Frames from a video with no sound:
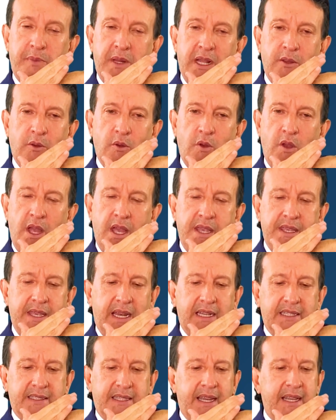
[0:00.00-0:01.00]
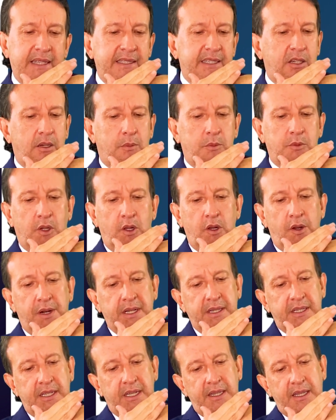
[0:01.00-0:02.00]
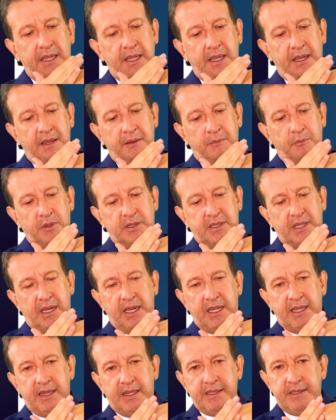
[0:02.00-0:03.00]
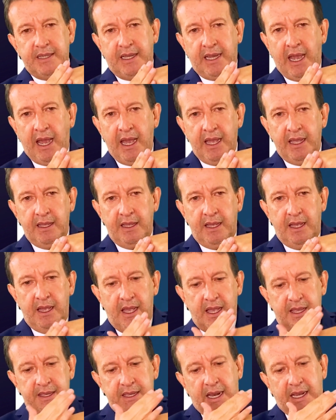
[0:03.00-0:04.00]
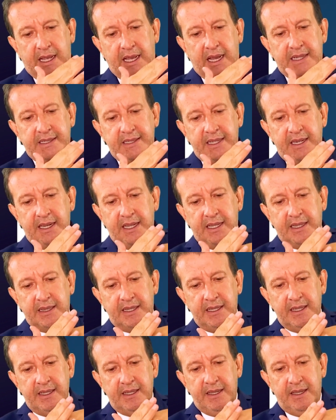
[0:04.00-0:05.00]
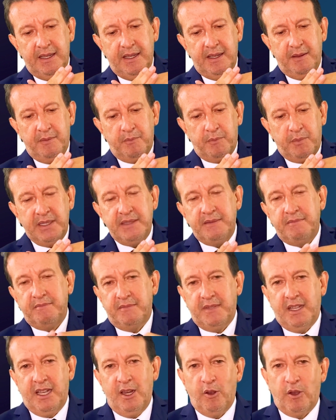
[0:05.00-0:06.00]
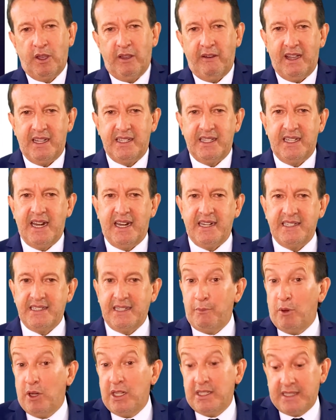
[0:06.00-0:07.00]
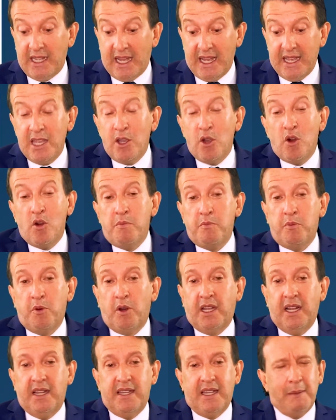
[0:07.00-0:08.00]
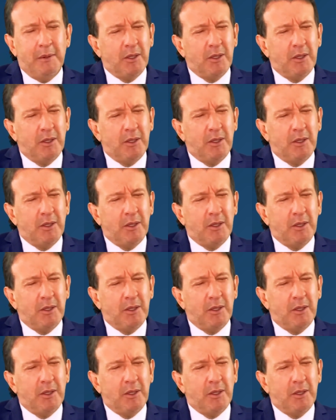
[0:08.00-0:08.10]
that annoyance, or due to the diameter being too small. But let's put that aside so as not to bring it up in the conversation for now.